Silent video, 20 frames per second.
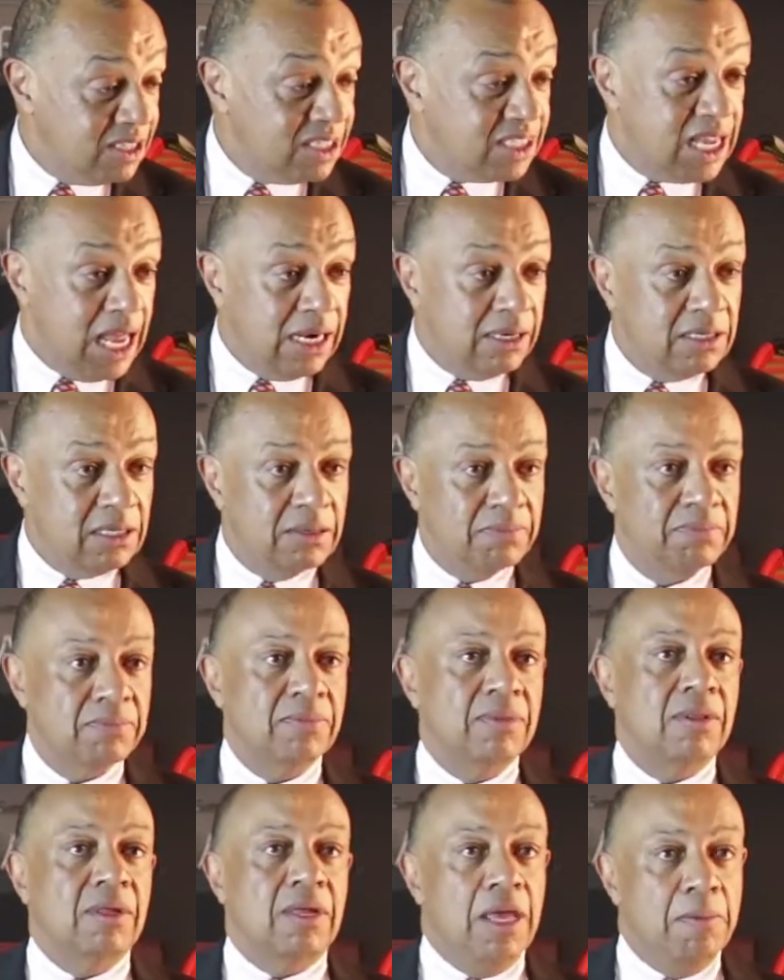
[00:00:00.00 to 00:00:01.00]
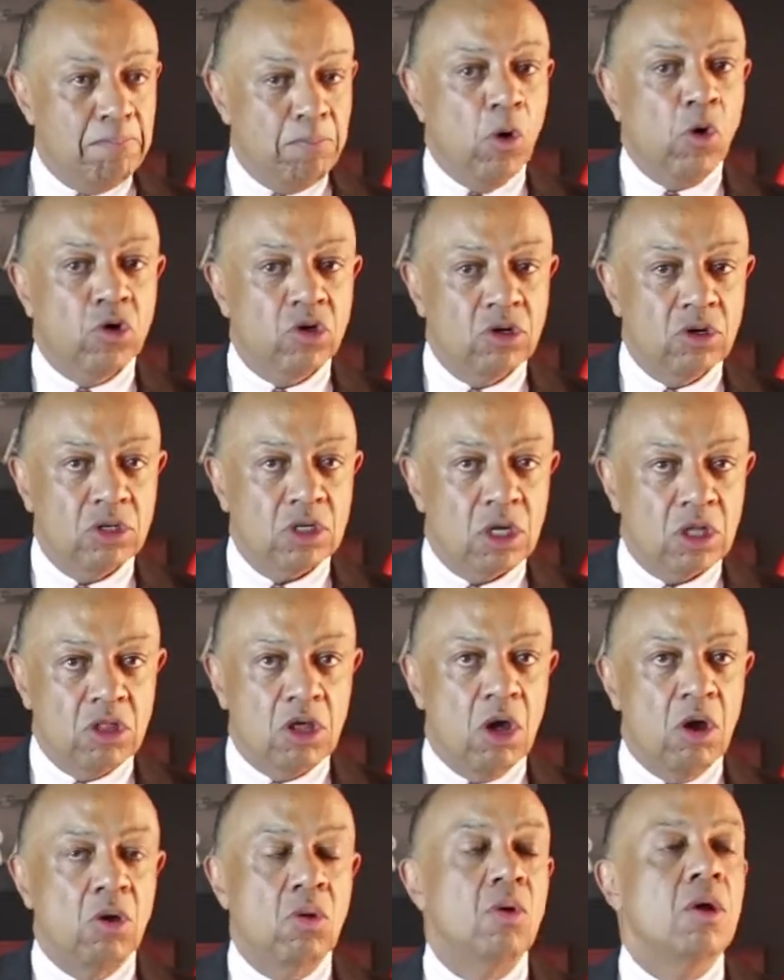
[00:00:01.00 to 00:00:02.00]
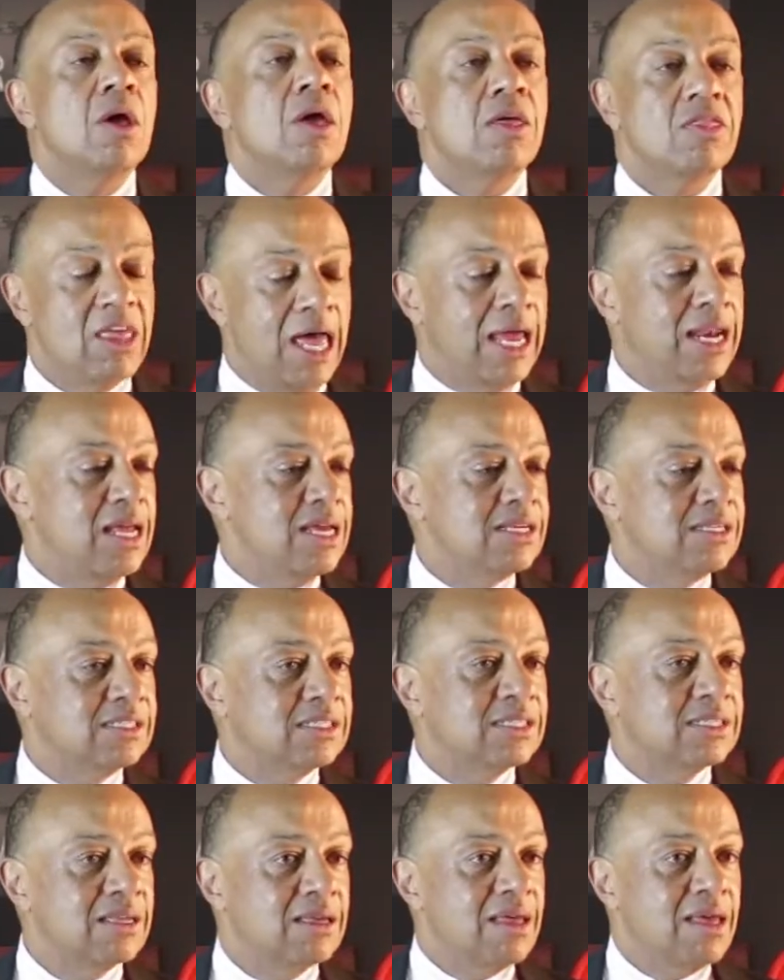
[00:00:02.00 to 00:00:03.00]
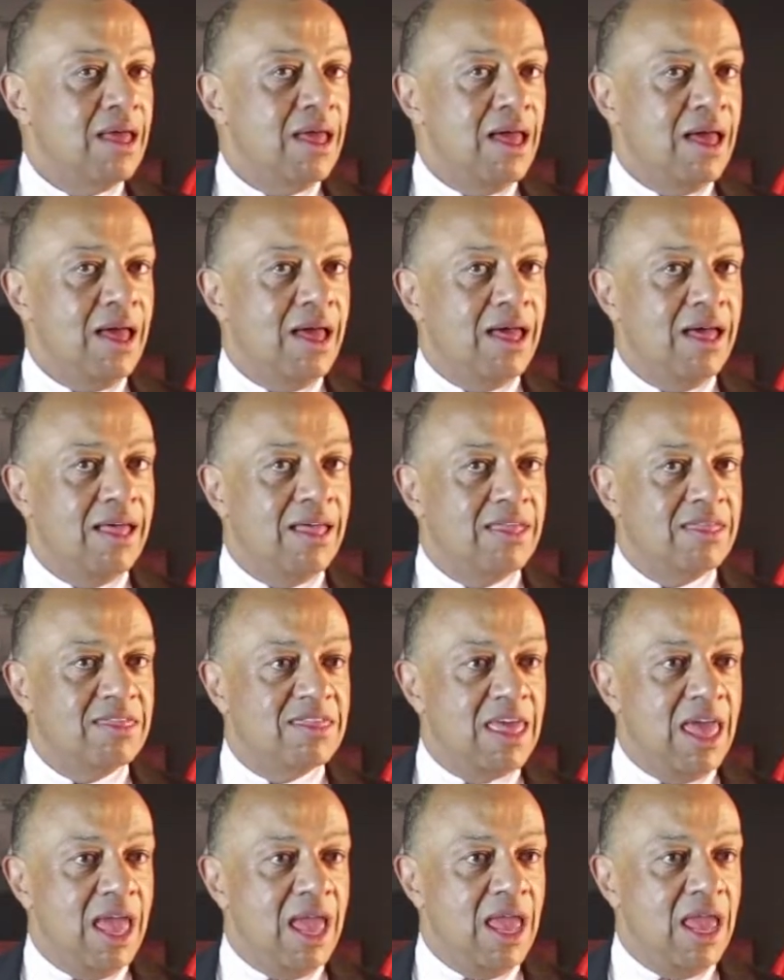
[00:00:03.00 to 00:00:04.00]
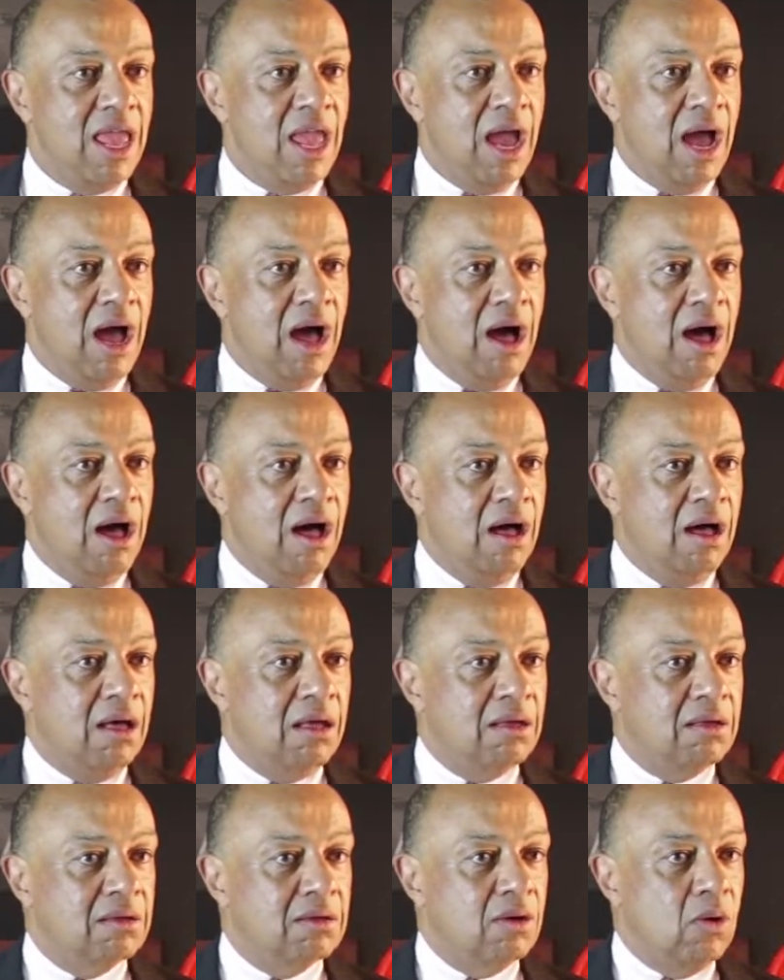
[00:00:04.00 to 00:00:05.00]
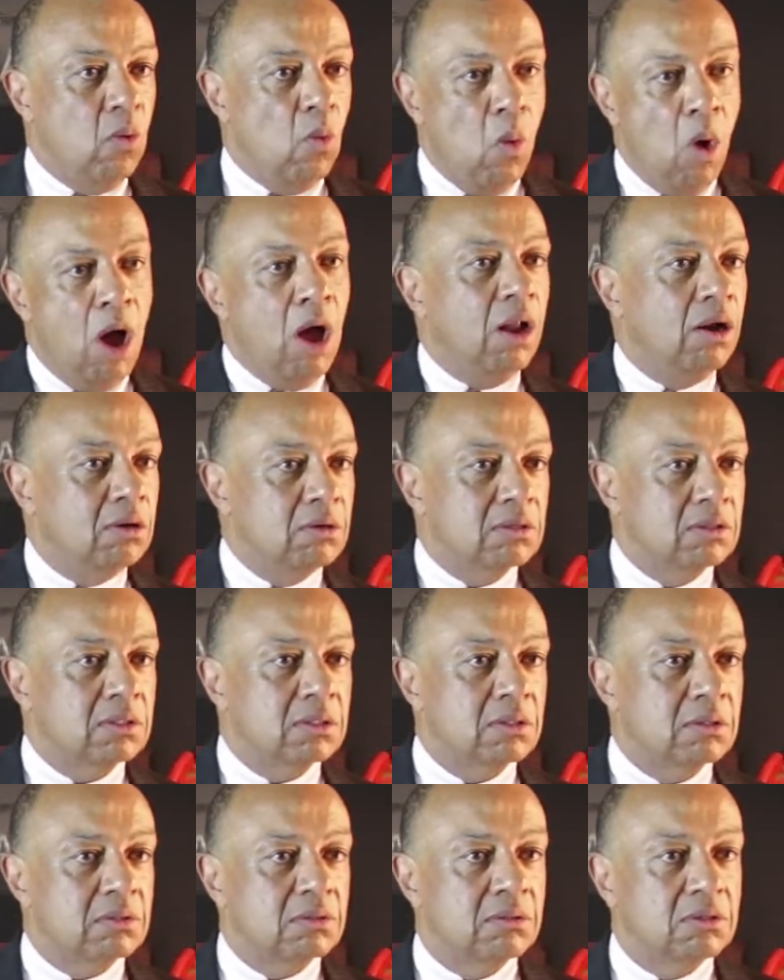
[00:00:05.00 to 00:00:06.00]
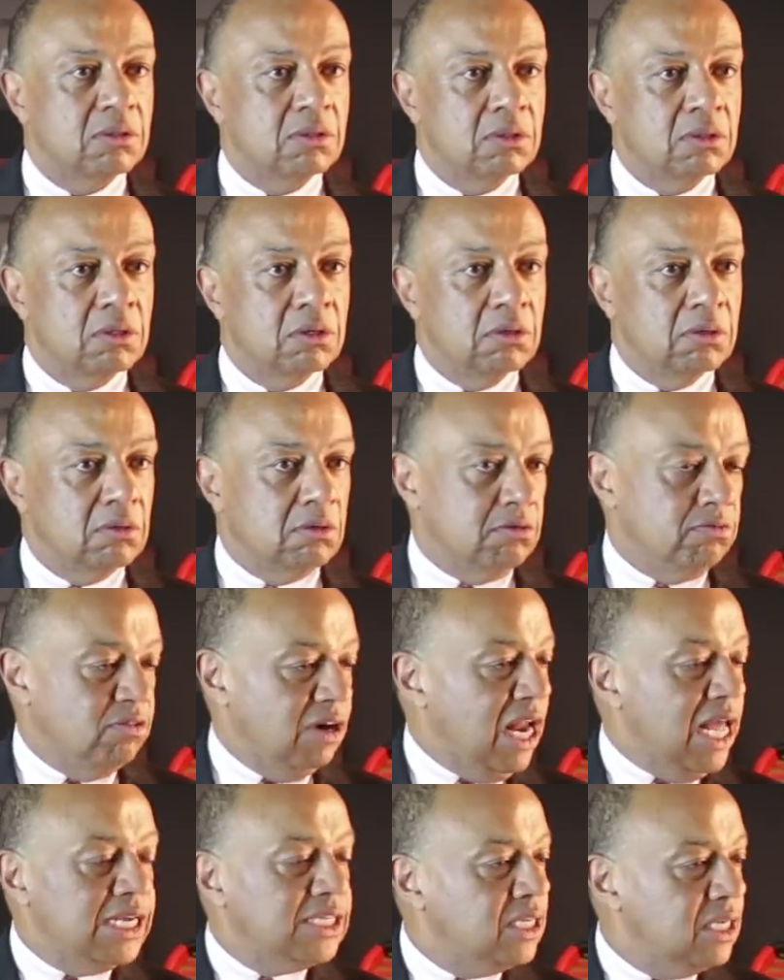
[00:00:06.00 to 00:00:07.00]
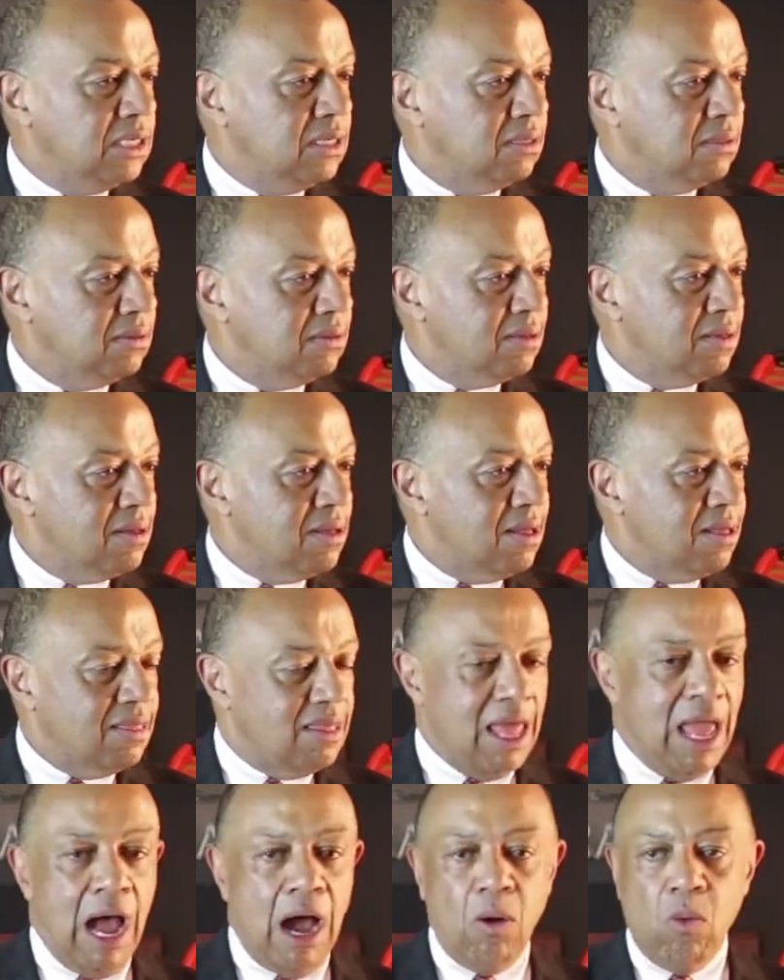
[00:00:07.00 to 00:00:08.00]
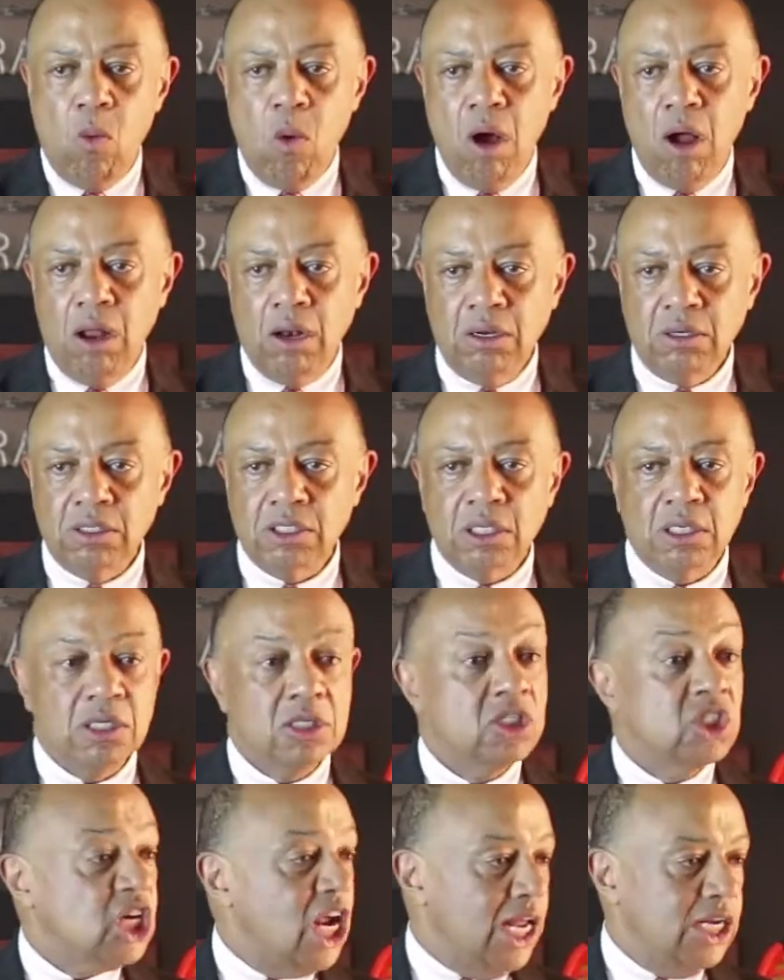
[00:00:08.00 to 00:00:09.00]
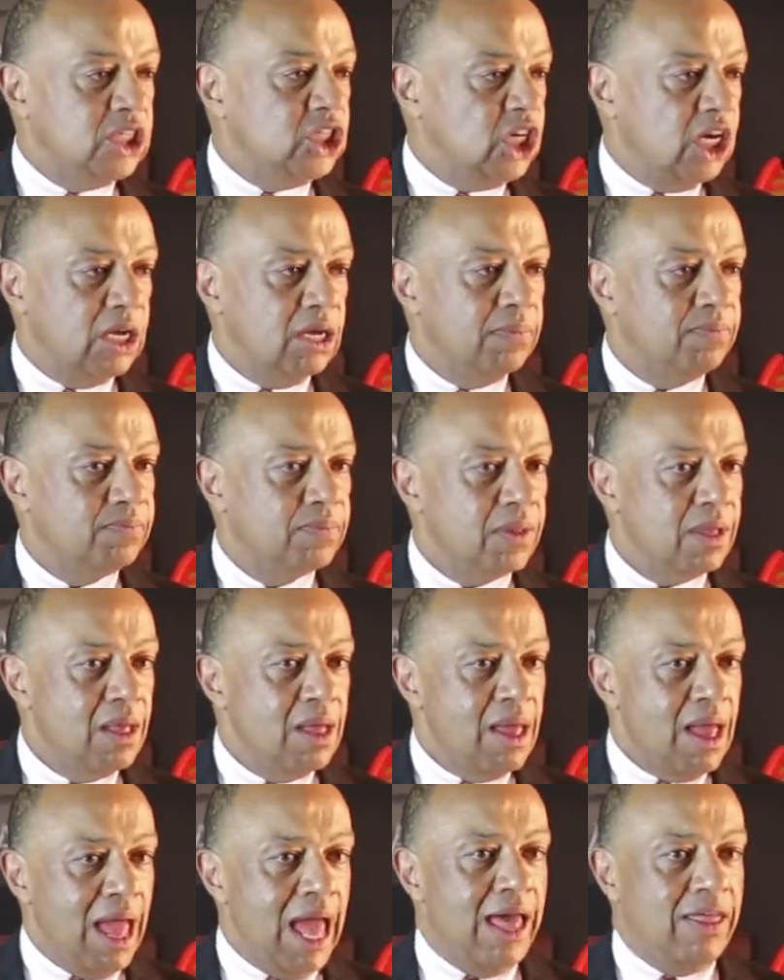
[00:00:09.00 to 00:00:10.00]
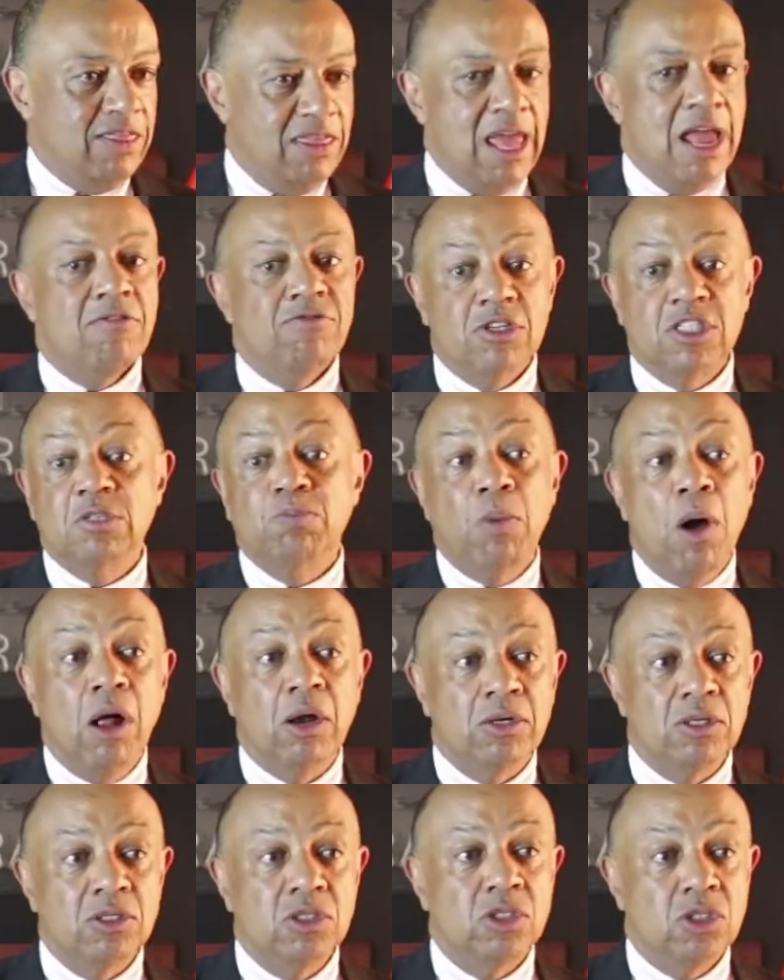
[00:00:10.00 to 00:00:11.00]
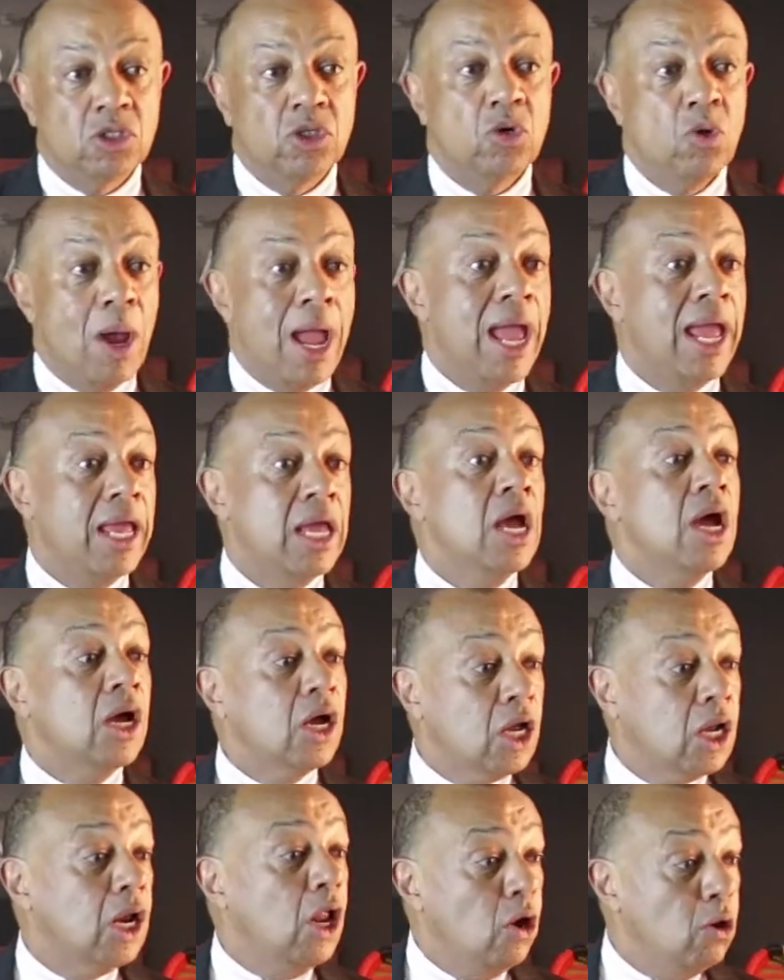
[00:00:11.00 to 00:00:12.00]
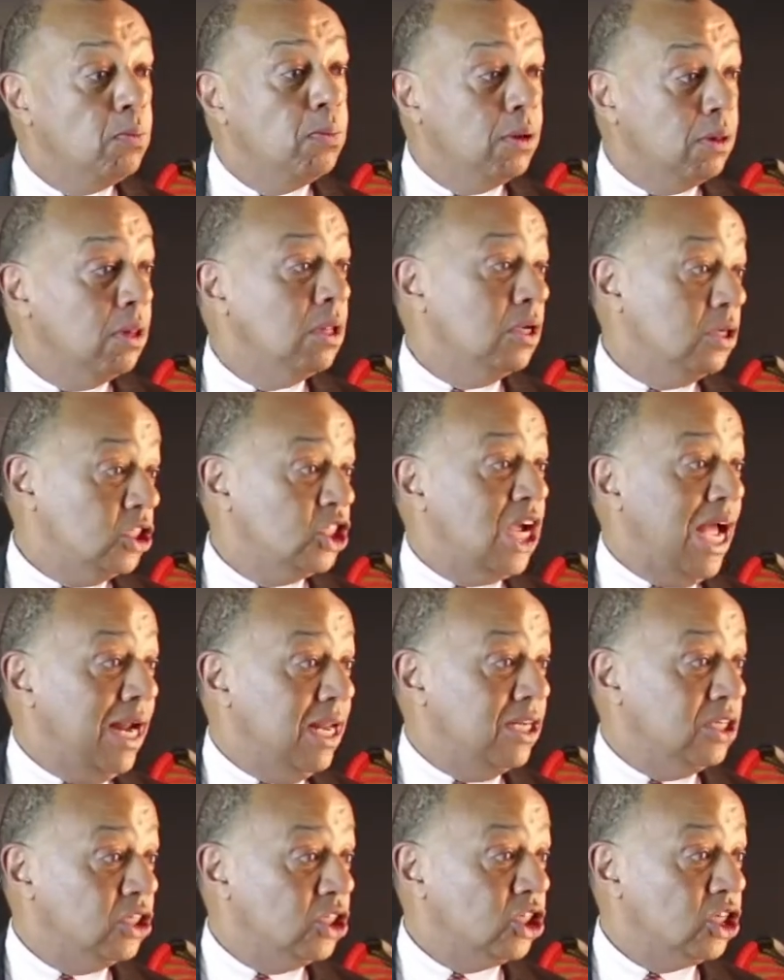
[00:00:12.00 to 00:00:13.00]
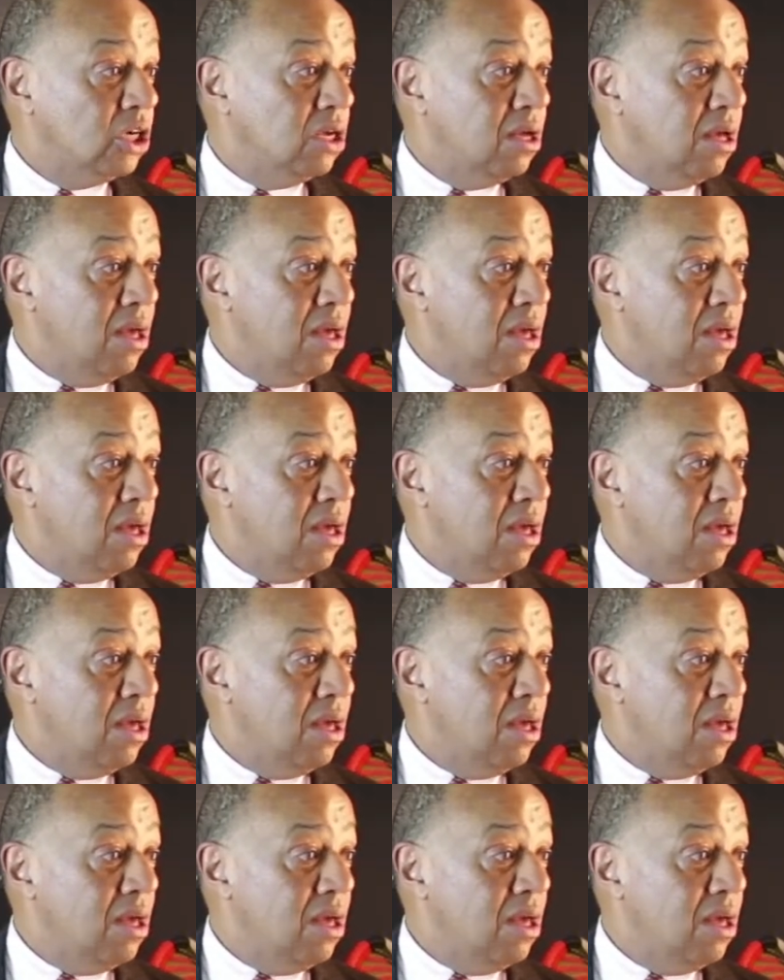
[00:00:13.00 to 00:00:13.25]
descent, important though that is, they are world-related, they are world-changing, and they respond to a global challenge.